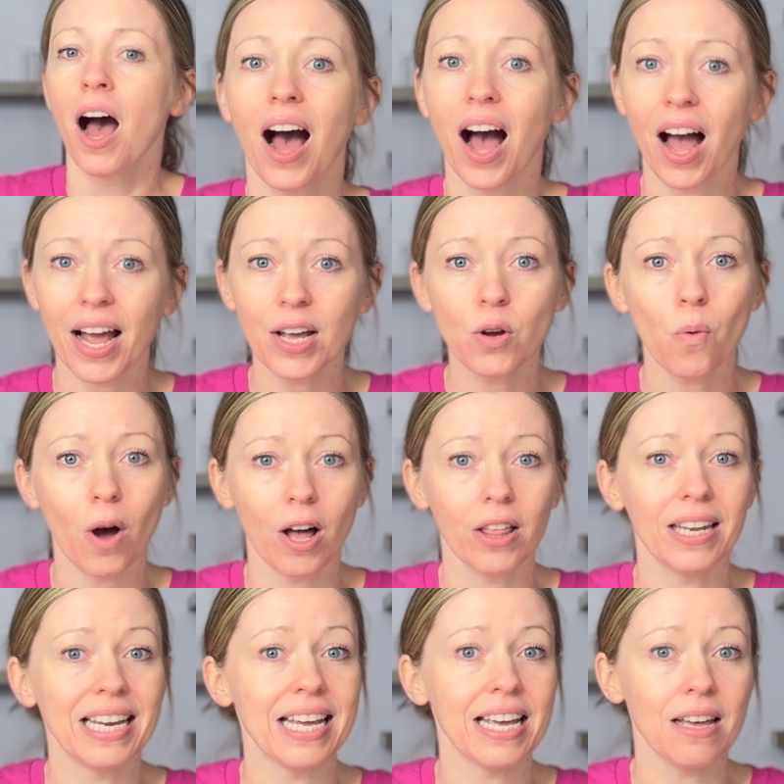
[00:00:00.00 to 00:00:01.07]
High
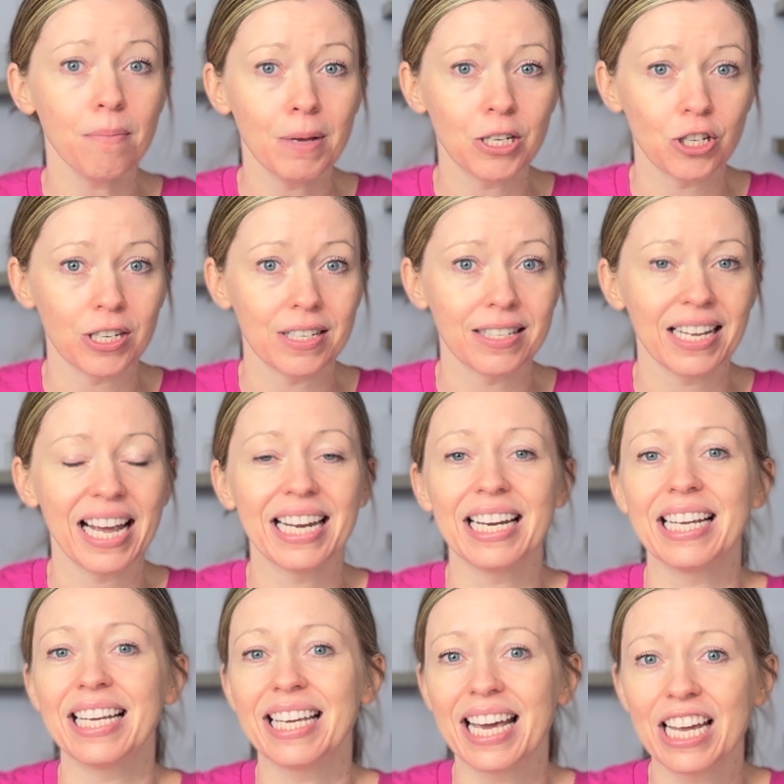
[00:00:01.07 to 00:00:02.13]
quality images and
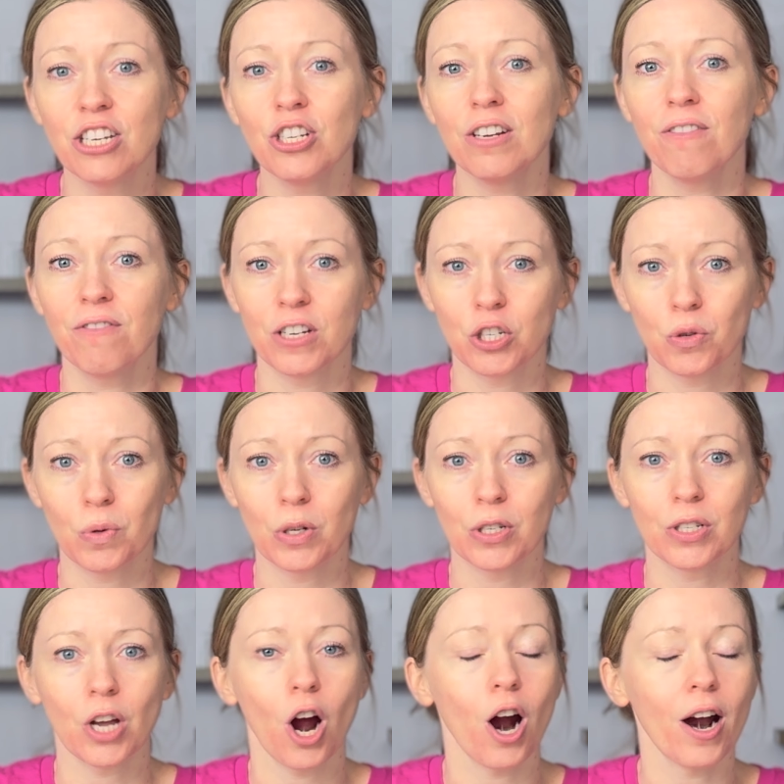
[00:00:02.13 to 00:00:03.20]
engaging visuals
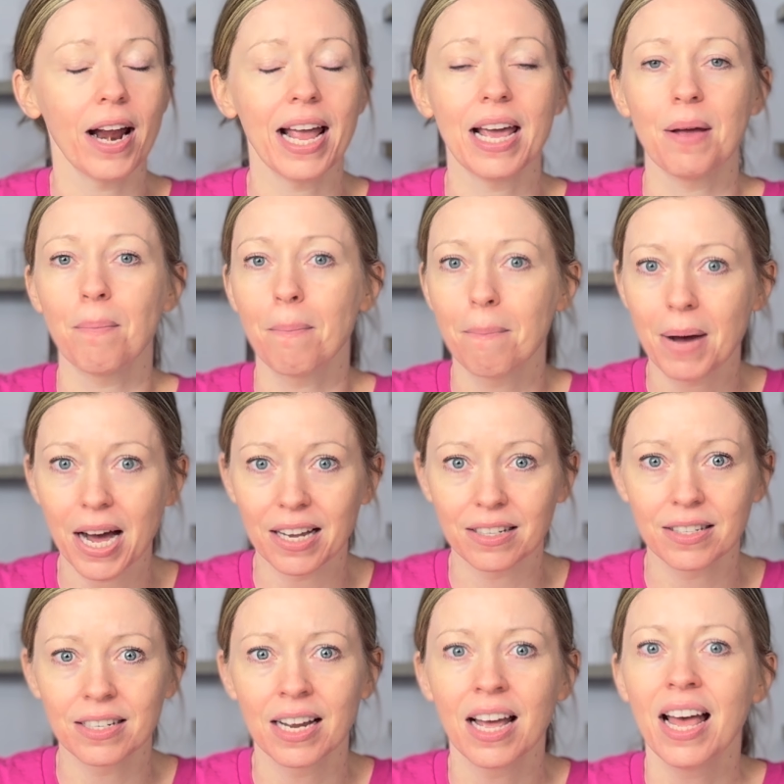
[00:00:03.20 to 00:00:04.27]
are a
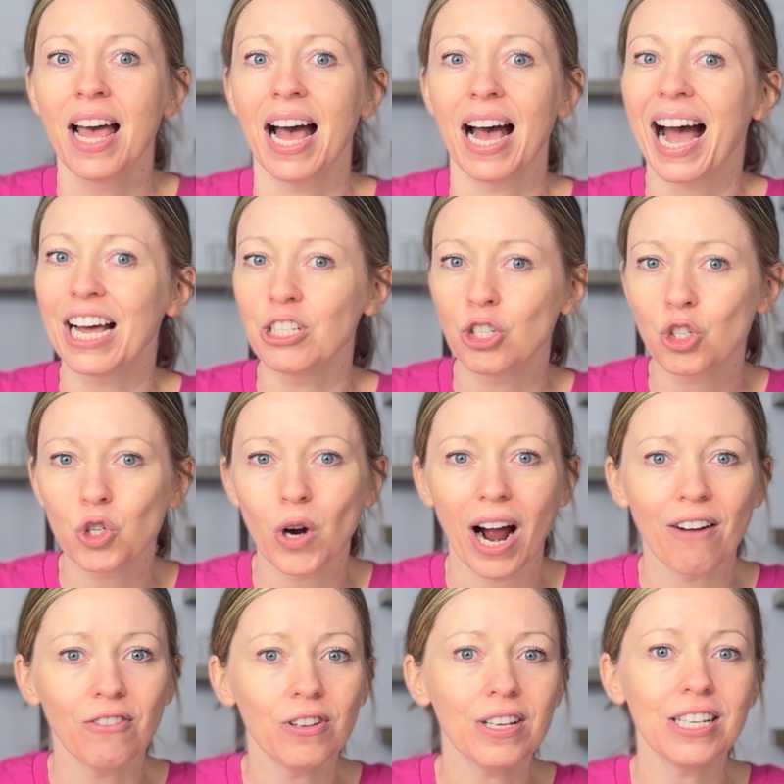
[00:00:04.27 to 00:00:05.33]
must, as
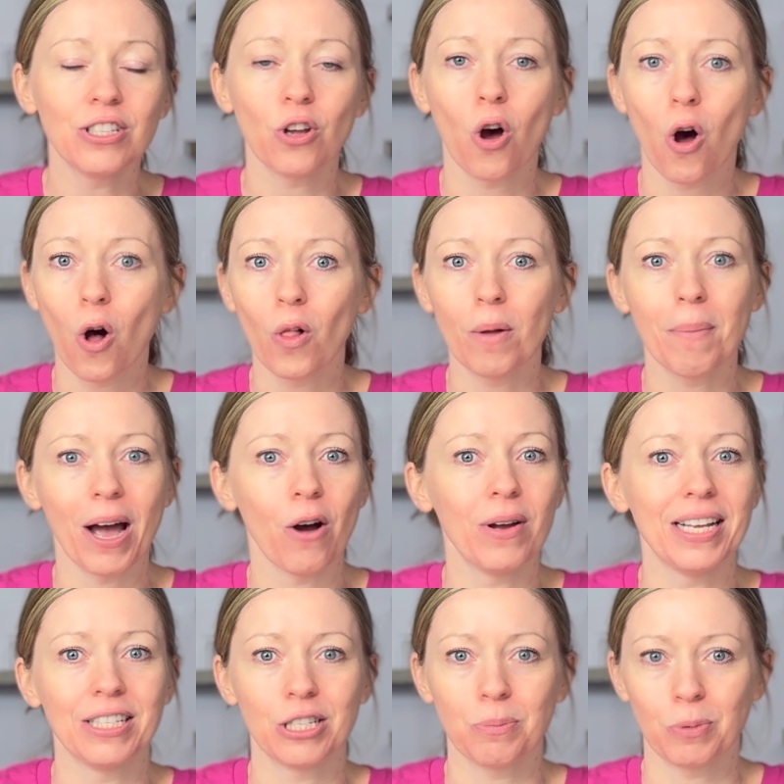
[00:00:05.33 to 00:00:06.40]
travel is all about
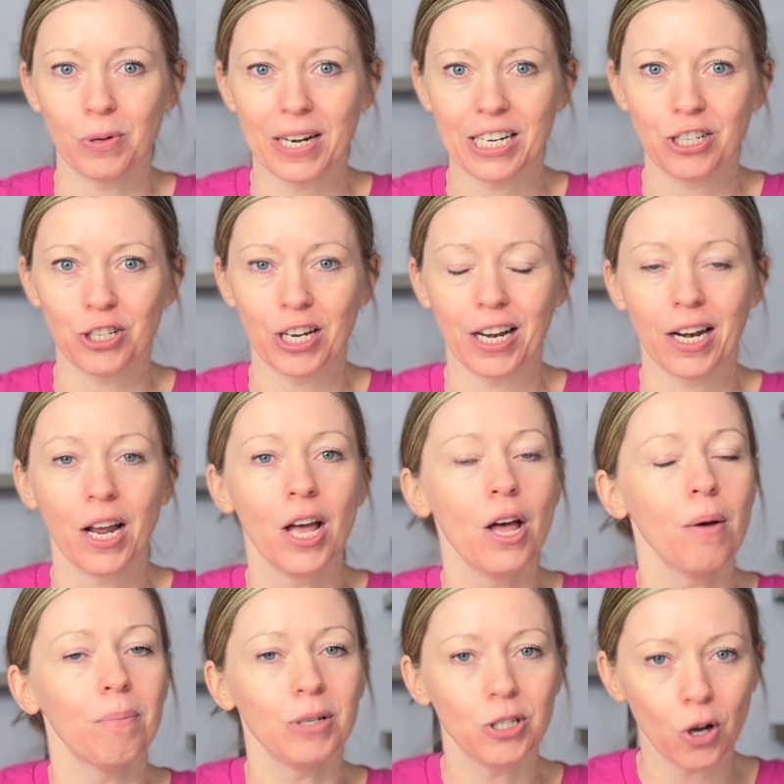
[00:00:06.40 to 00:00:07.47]
inspiration.
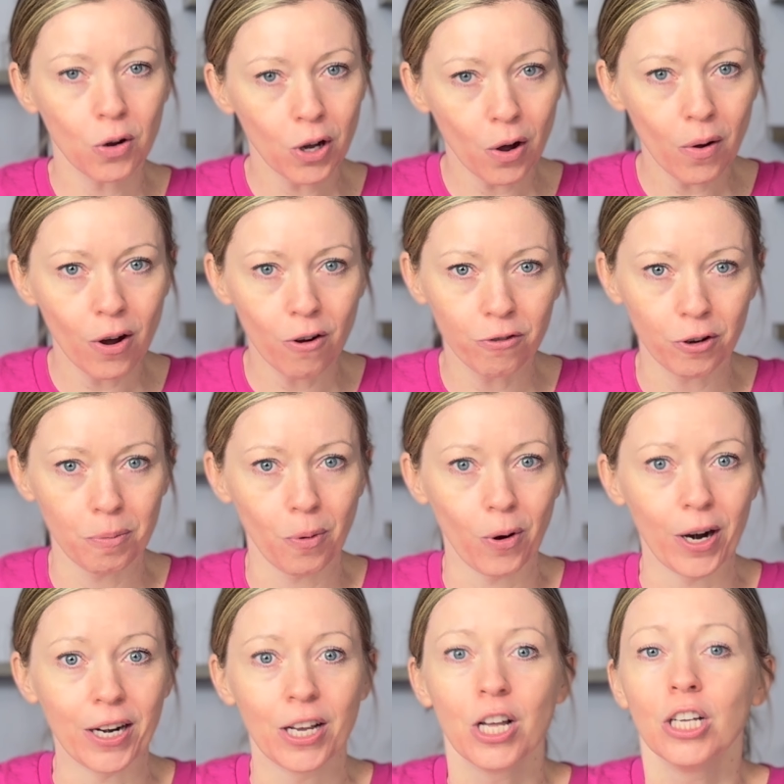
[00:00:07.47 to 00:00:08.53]
But don't go
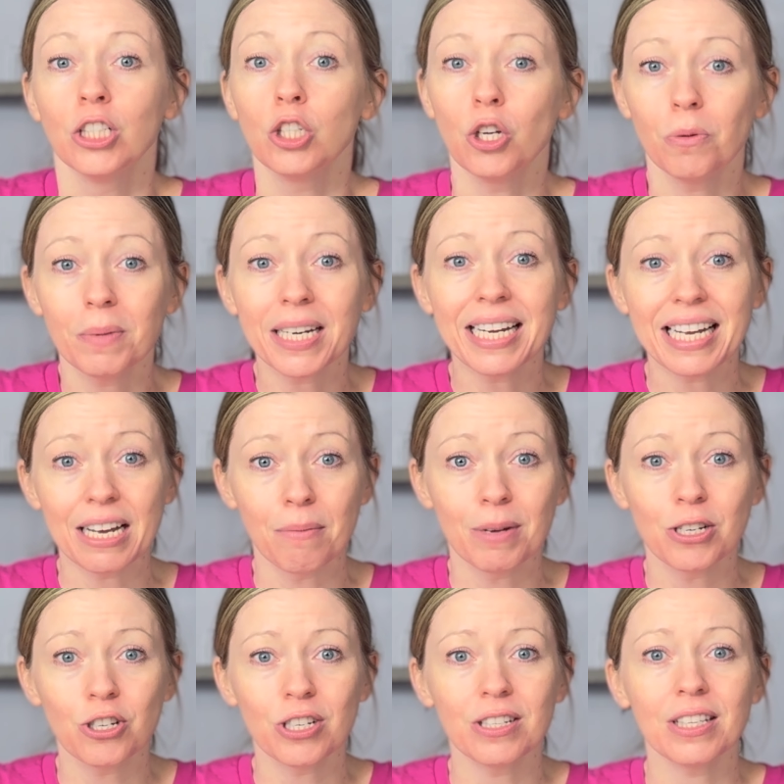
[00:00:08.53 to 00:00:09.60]
overboard. Too many
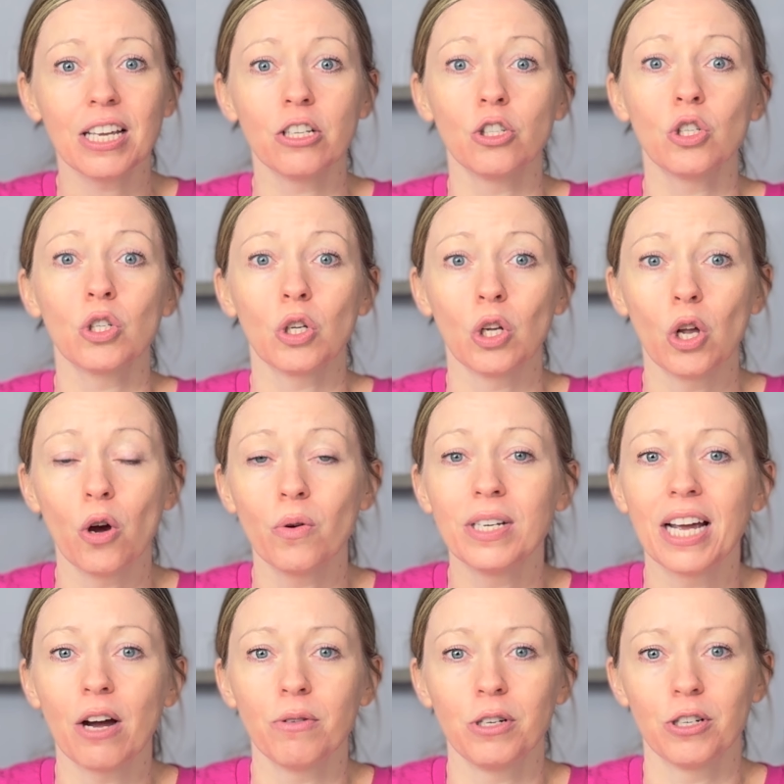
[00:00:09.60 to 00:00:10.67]
images can slow
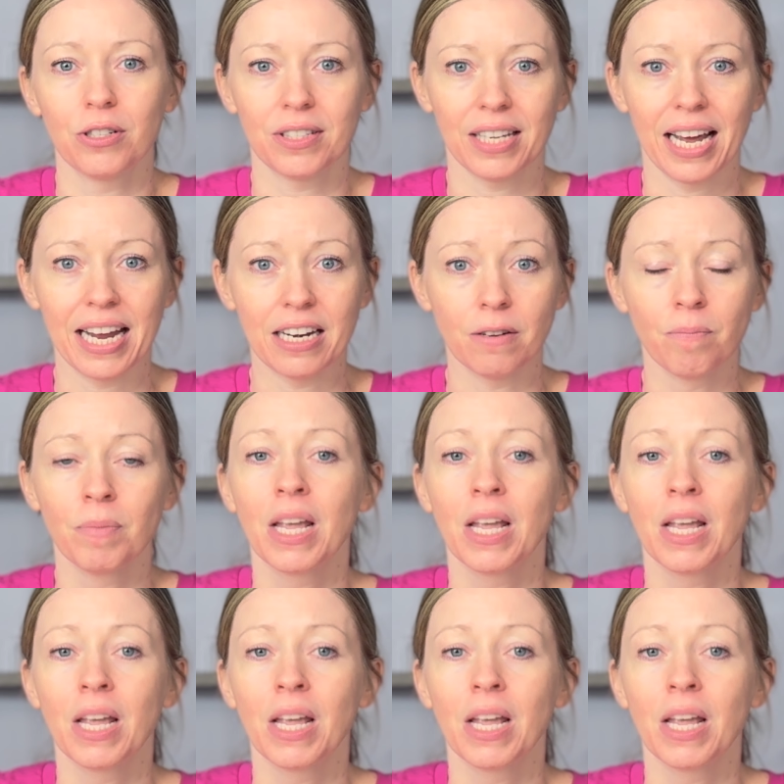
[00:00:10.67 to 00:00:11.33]
down your site.